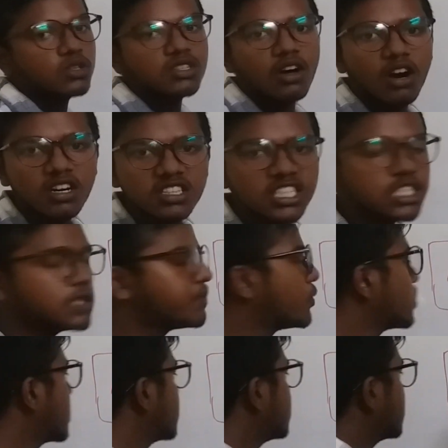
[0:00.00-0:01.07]
or the Nrnest
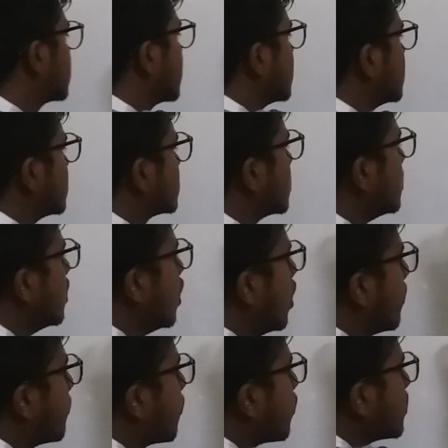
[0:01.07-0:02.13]
potential, is the
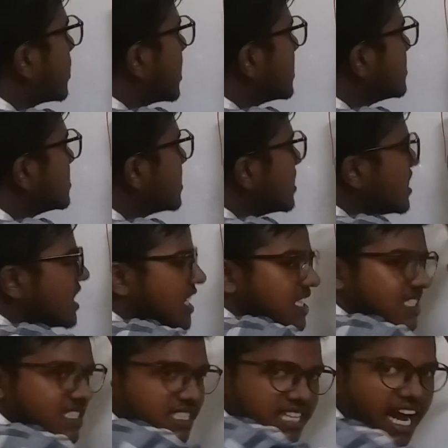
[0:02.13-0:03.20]
potential
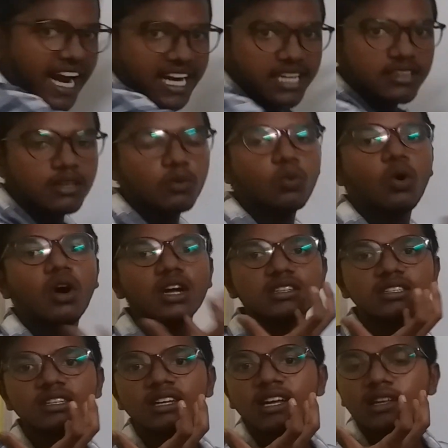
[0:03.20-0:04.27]
inside the
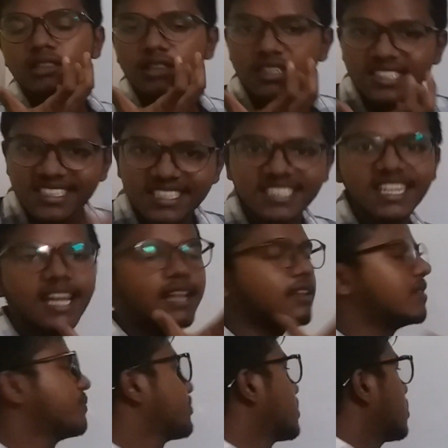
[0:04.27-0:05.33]
what, the
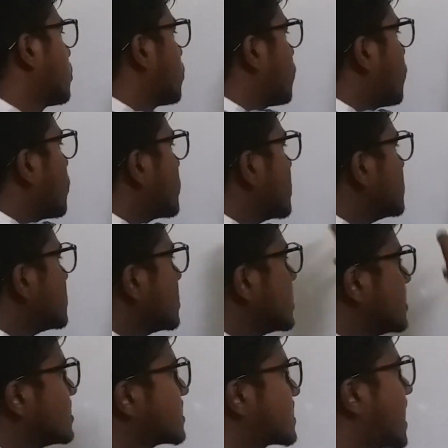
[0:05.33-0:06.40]
cell, potential
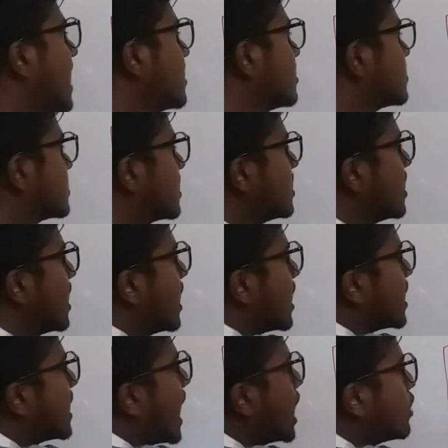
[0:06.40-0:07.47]
inside the cell
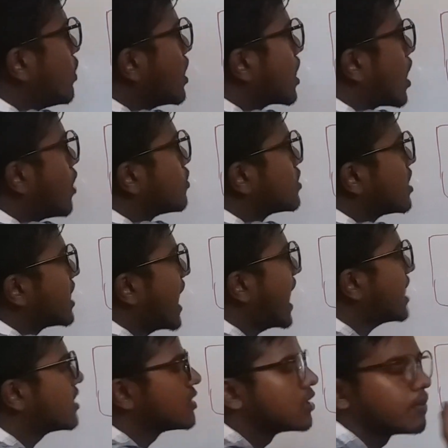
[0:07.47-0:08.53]
that will
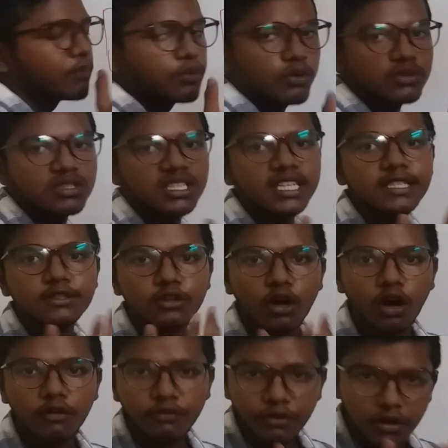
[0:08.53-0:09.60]
counteract the process
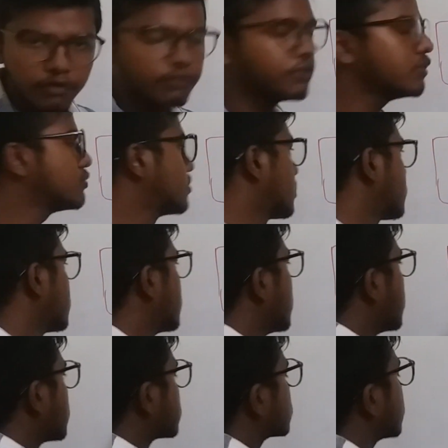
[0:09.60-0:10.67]
of diffusion.
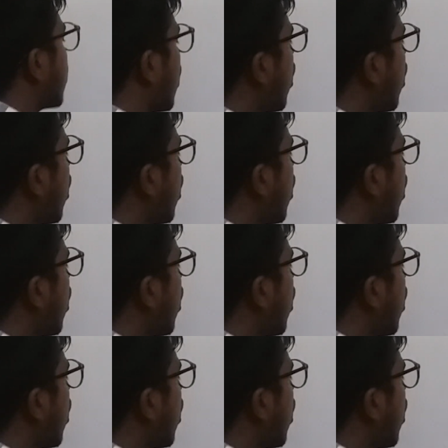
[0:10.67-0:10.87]
So